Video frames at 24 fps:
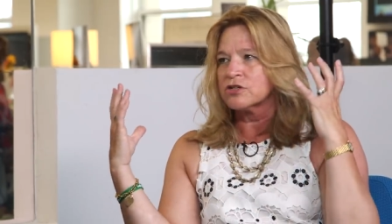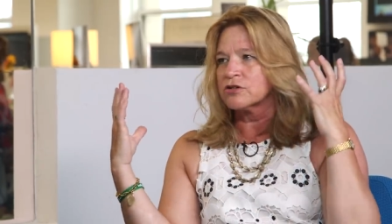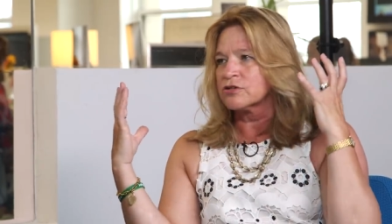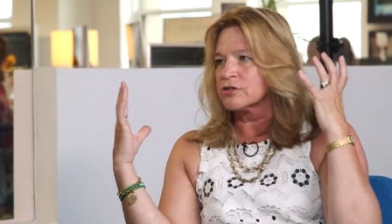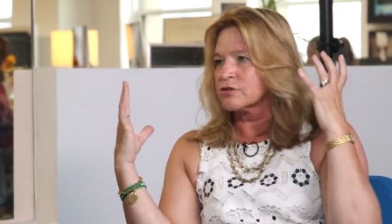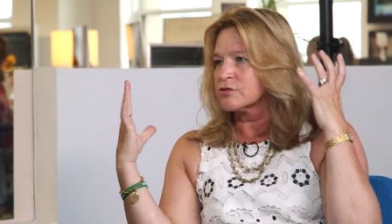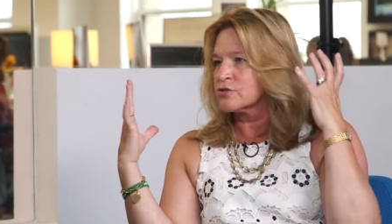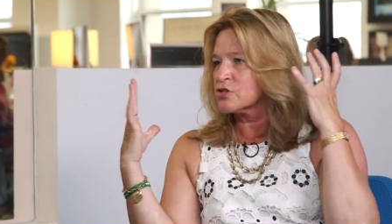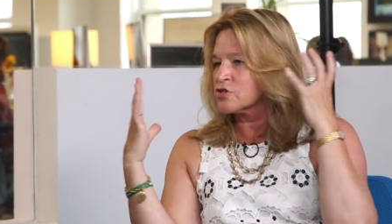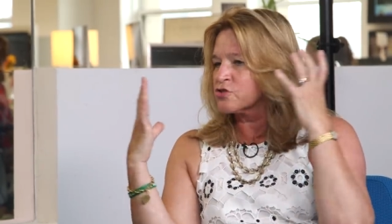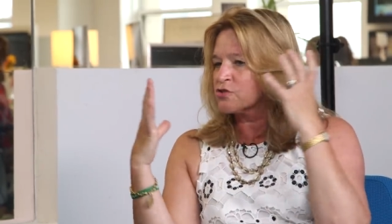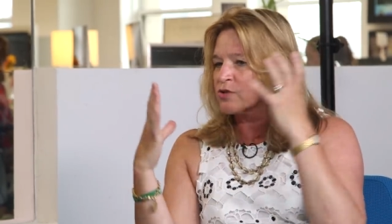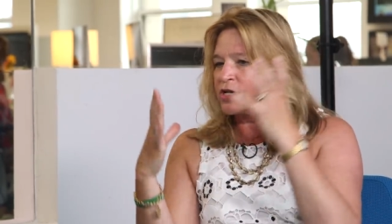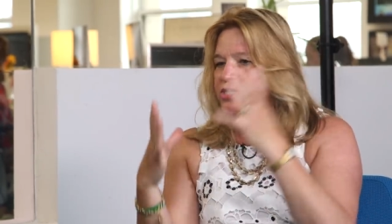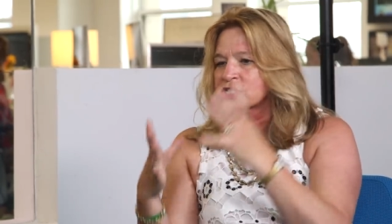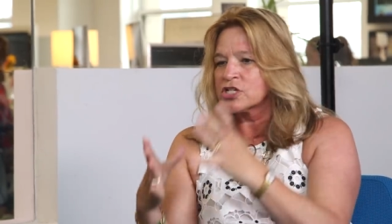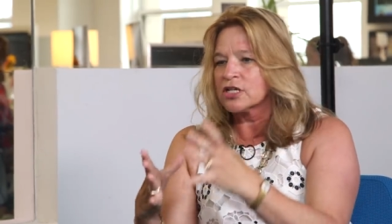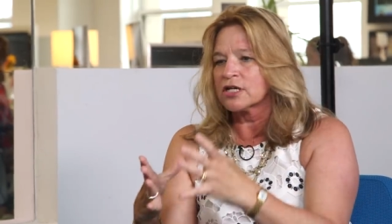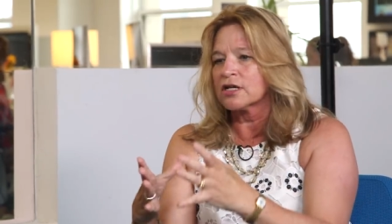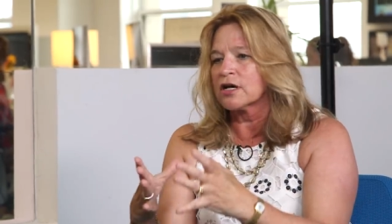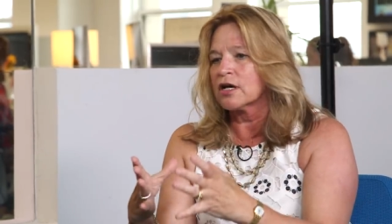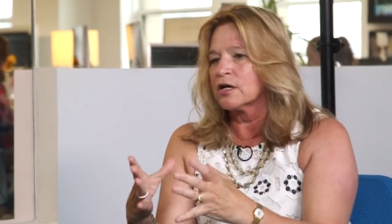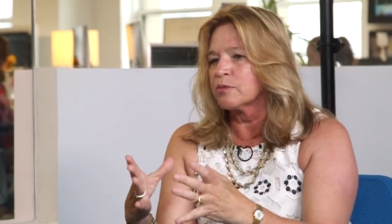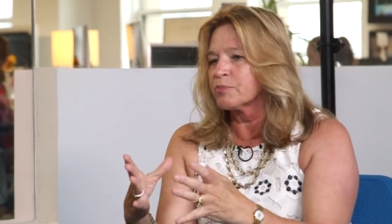you're
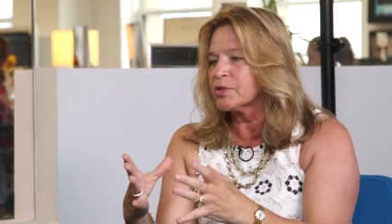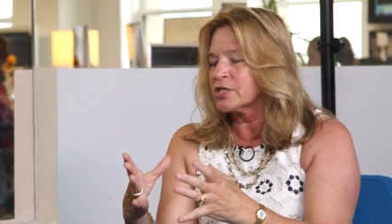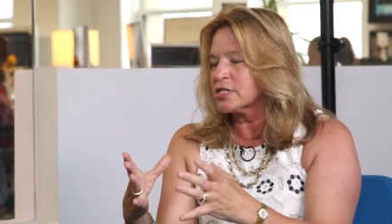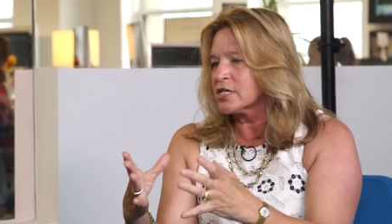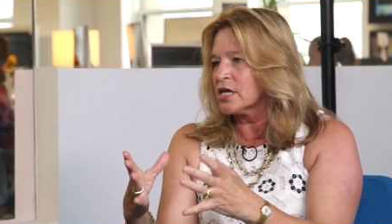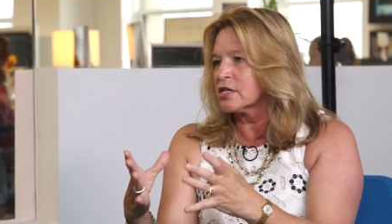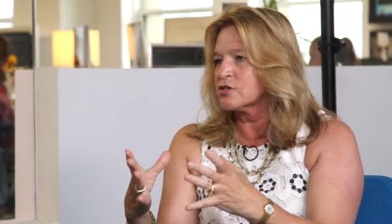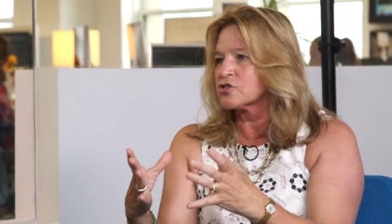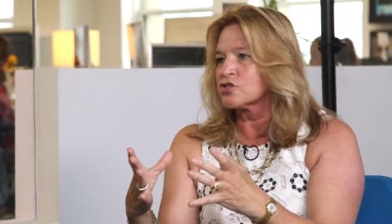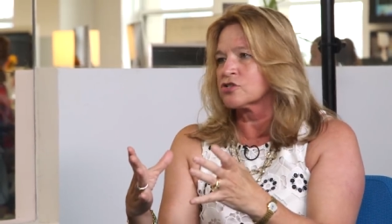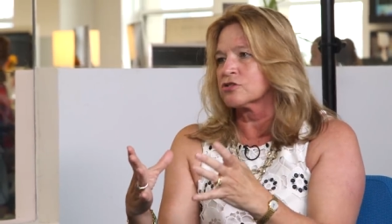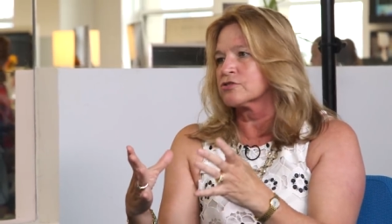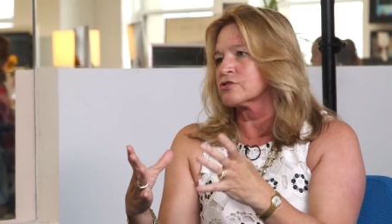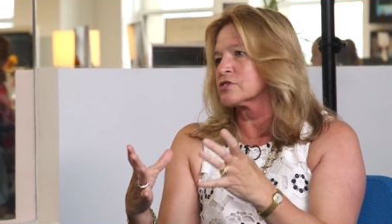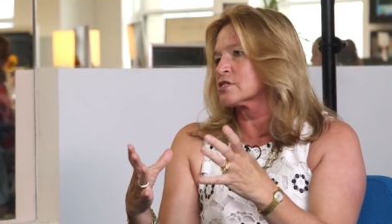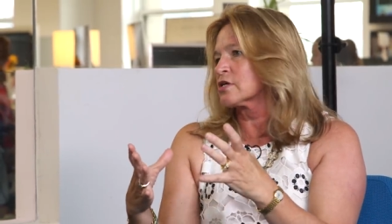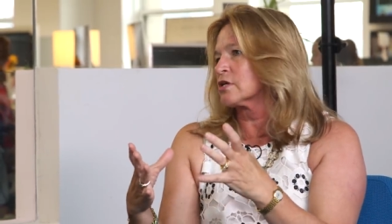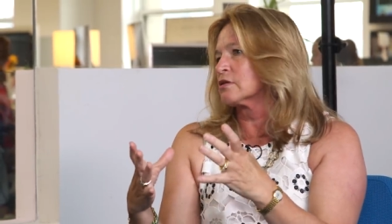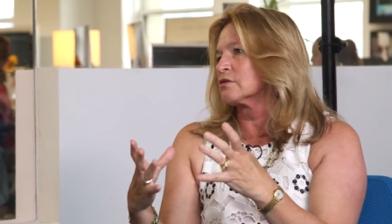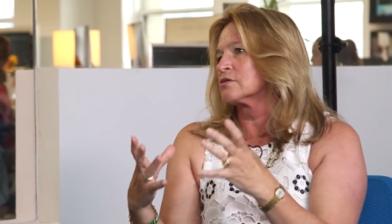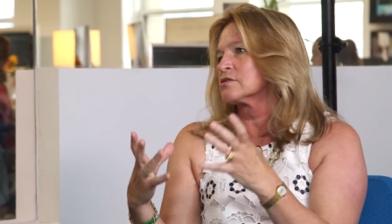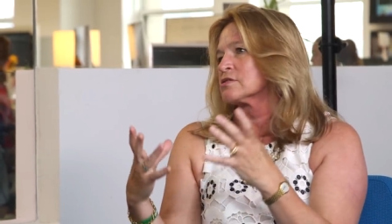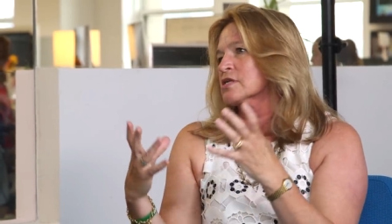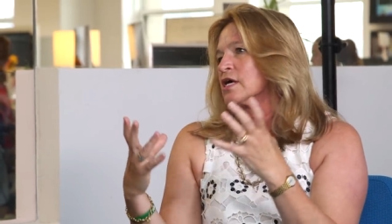stretching computational
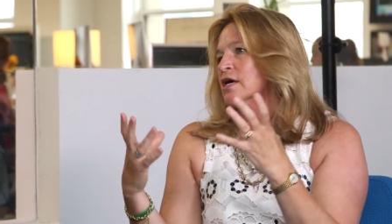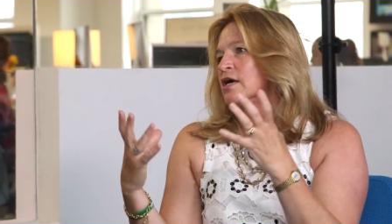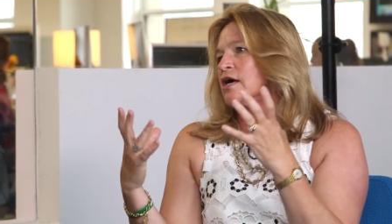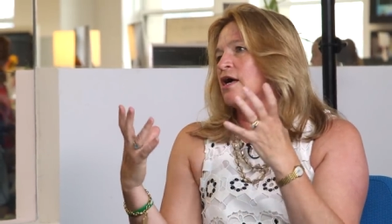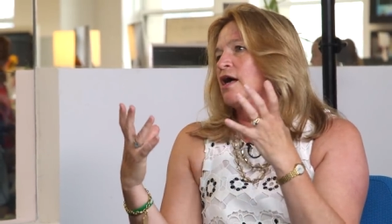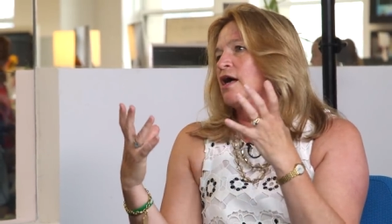skills. You're